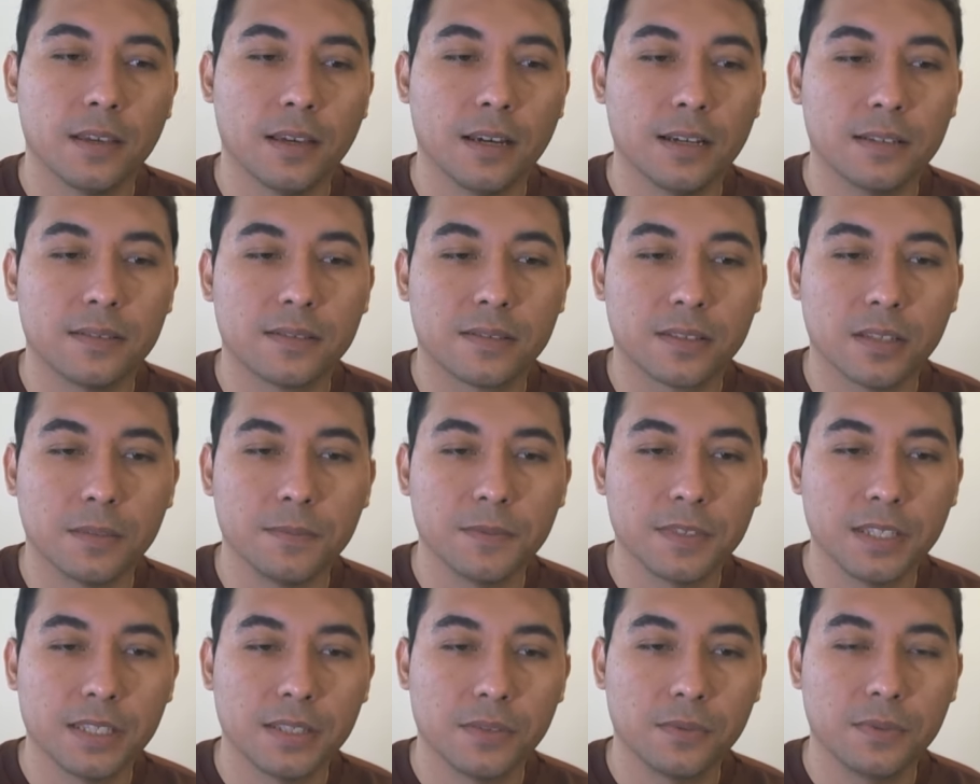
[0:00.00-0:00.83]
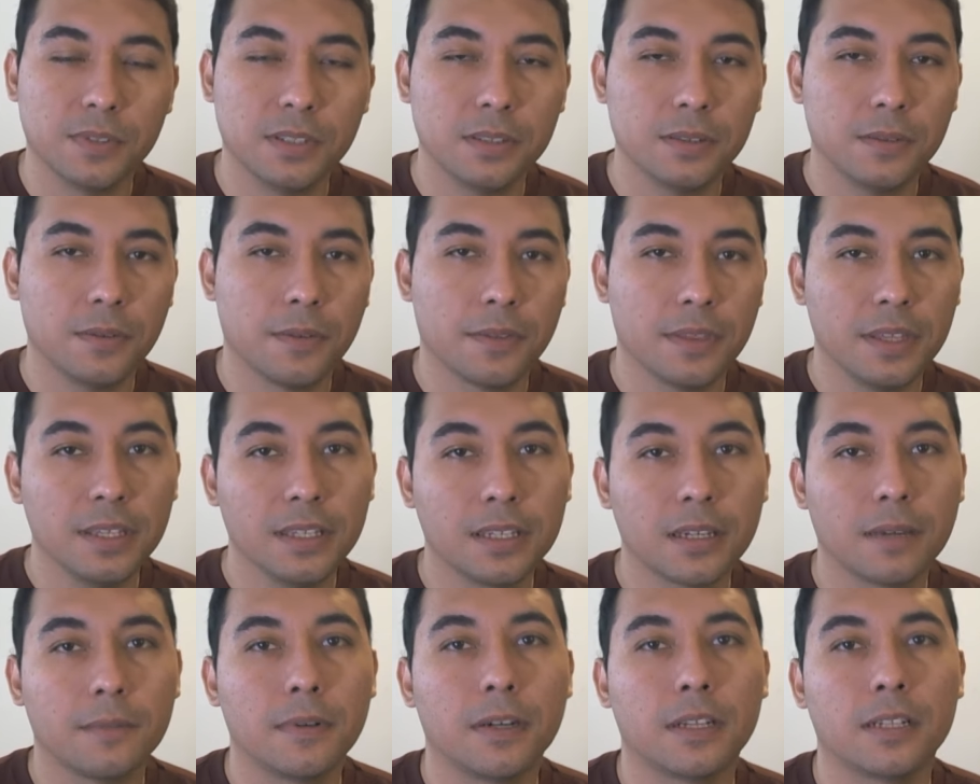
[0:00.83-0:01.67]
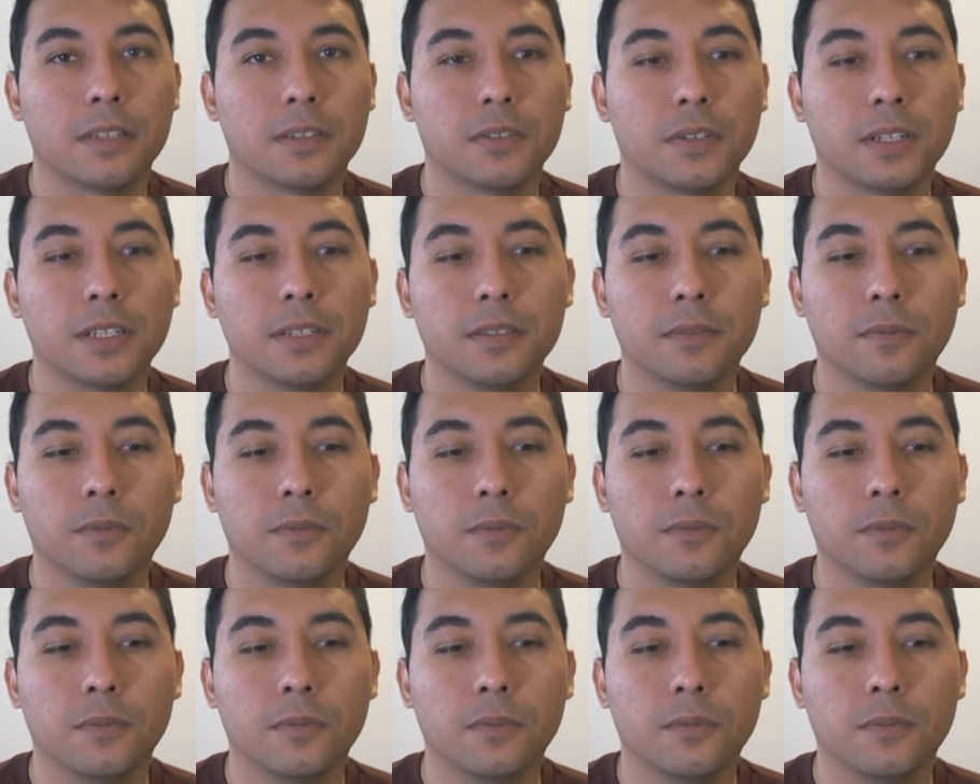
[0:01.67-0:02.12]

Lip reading: And sometimes we need to think about it, right?